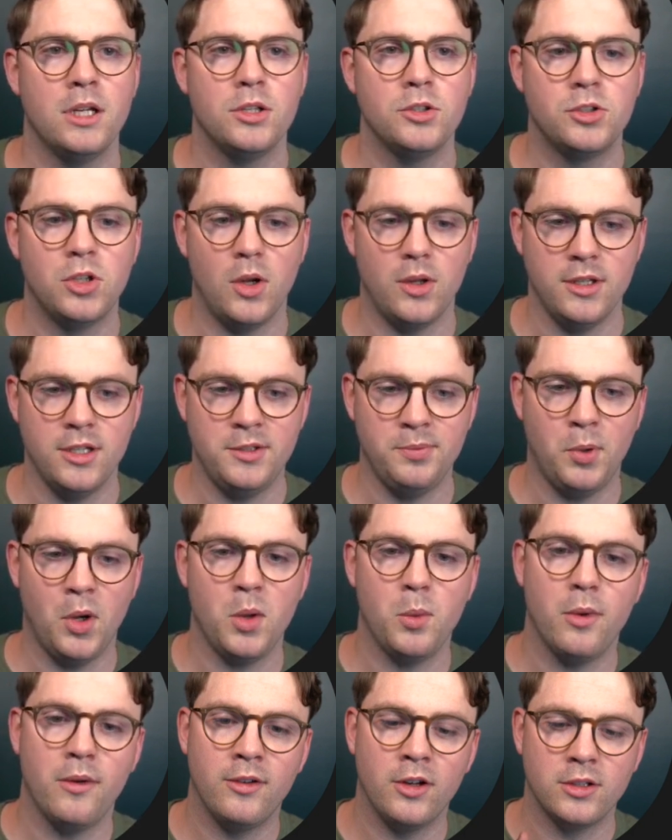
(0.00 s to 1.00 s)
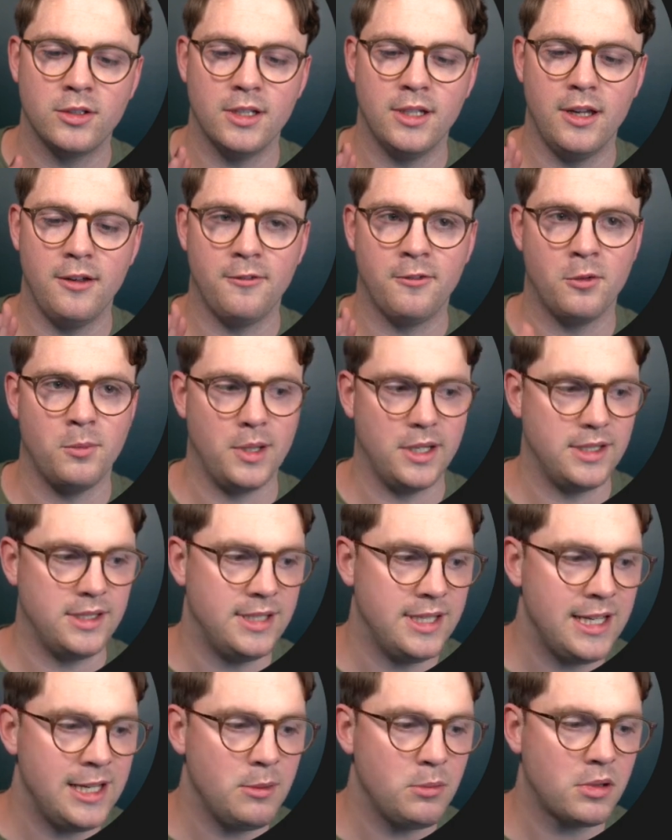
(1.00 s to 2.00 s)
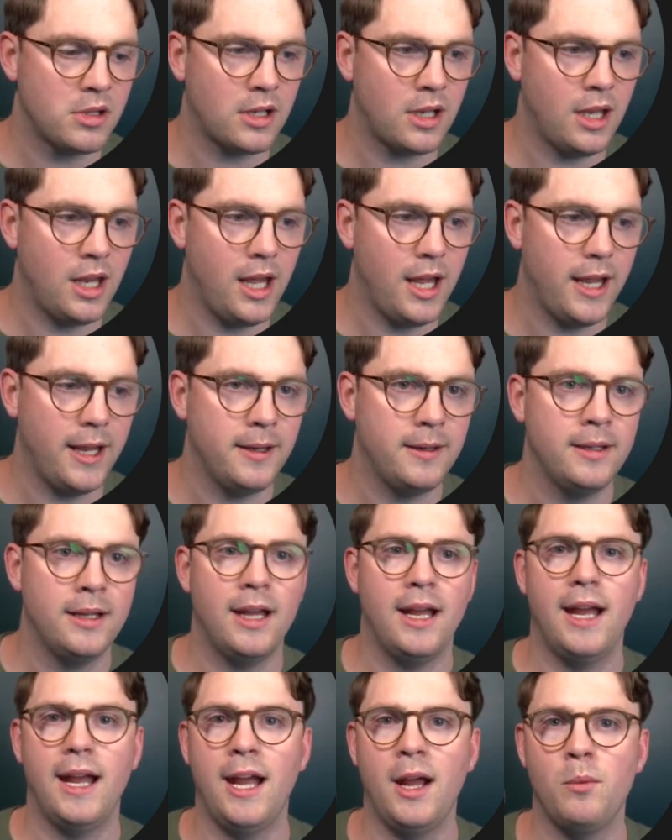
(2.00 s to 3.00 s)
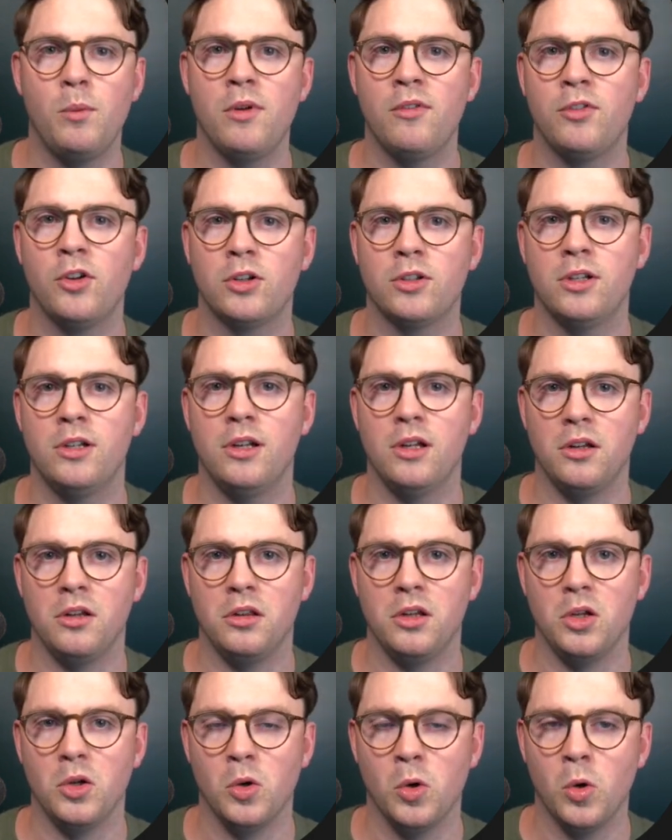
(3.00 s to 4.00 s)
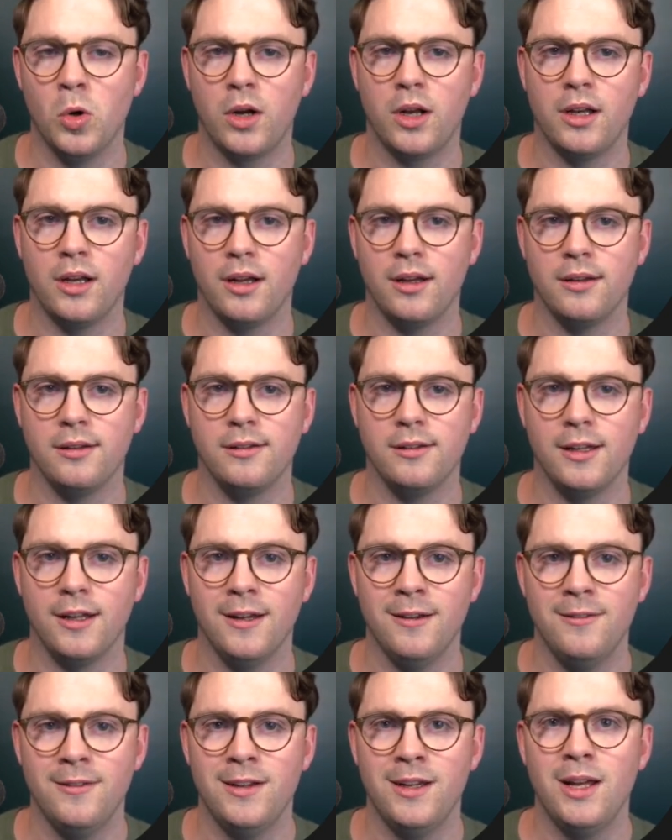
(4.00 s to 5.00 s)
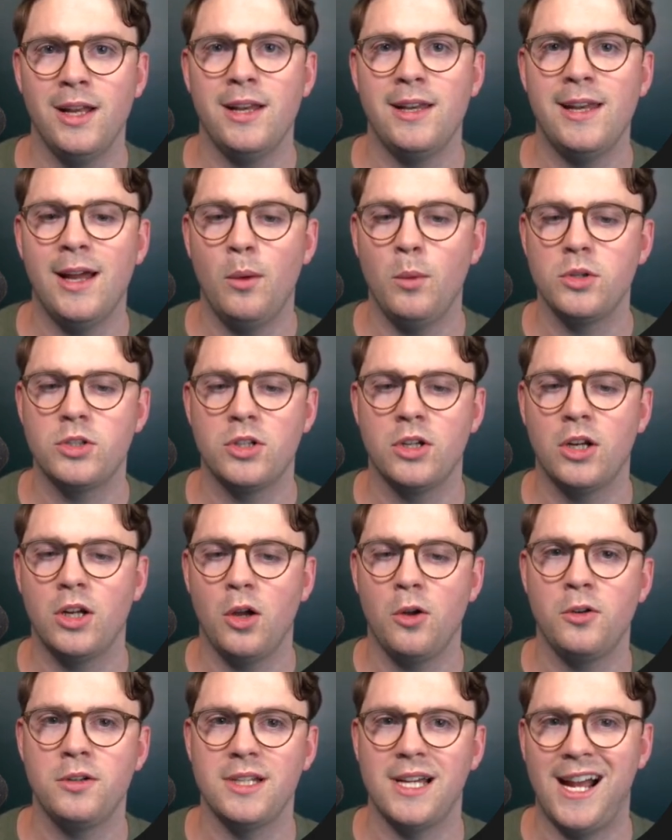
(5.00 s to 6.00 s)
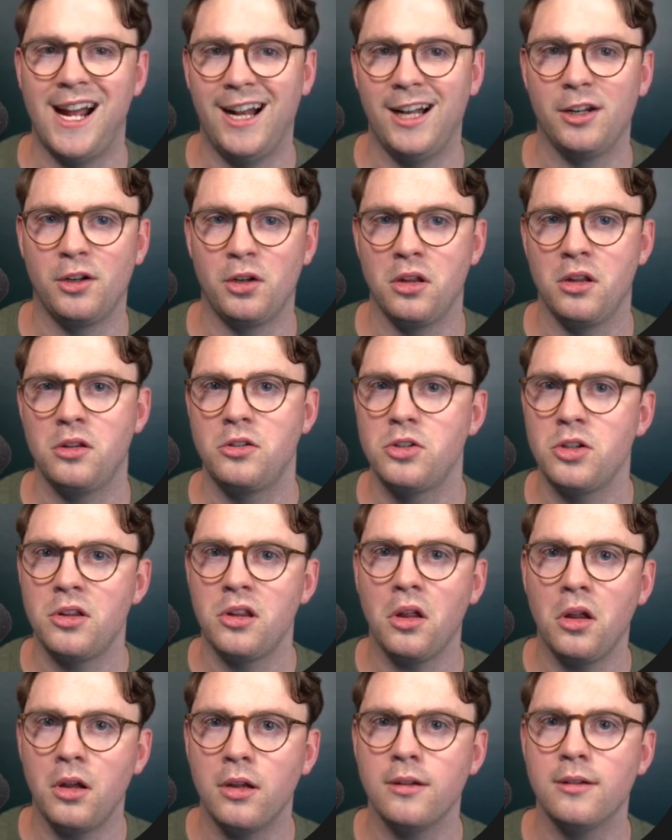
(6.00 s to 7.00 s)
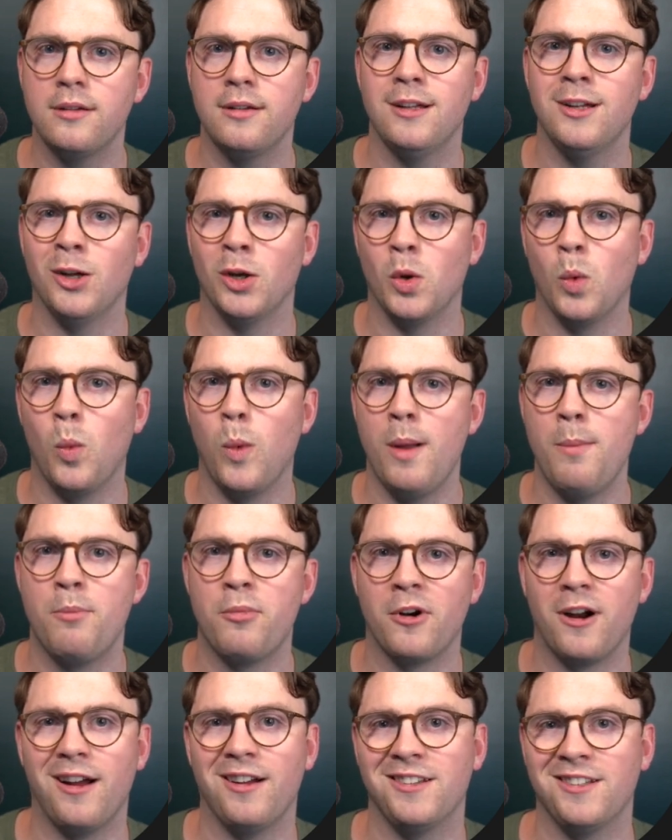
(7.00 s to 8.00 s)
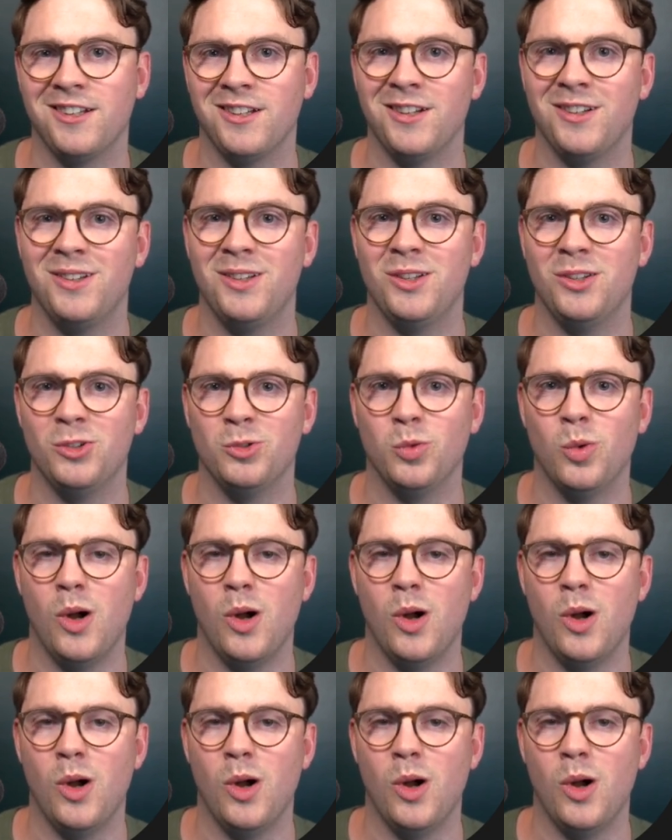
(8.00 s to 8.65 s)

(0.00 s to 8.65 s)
So at this point, we've looked at it from a Teams client, and we've looked at it as the organizer. Now we're just going to go to Alex's, just so you can see it on a web browser as